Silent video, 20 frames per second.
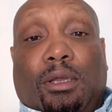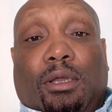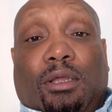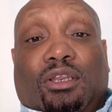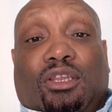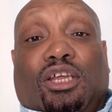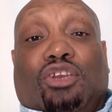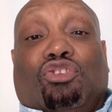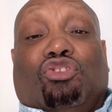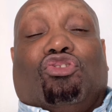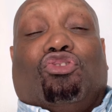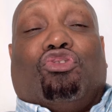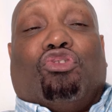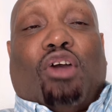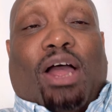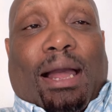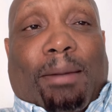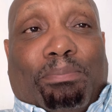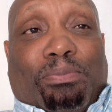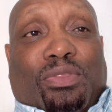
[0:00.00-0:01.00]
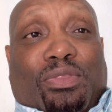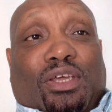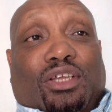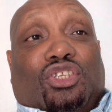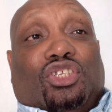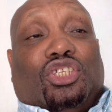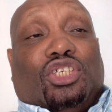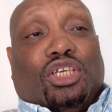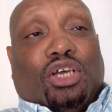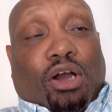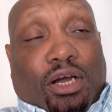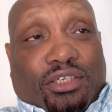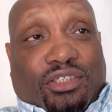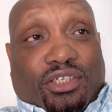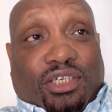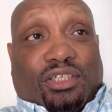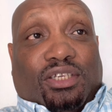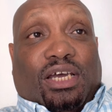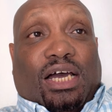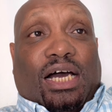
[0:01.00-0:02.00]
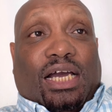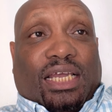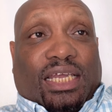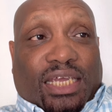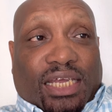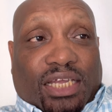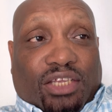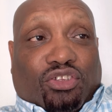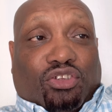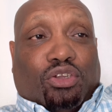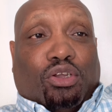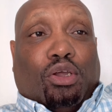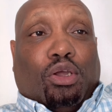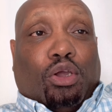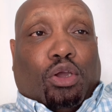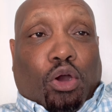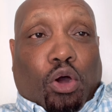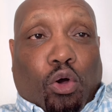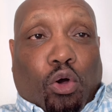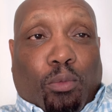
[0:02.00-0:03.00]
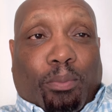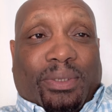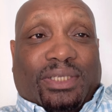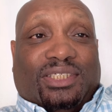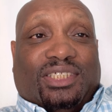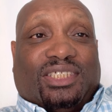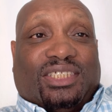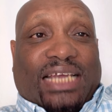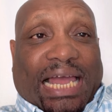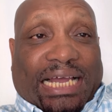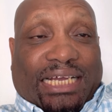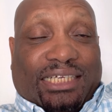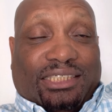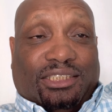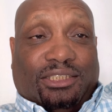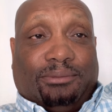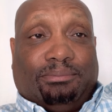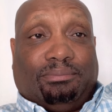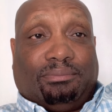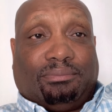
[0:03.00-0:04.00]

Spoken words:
to drop the charges against Goldman Sachs.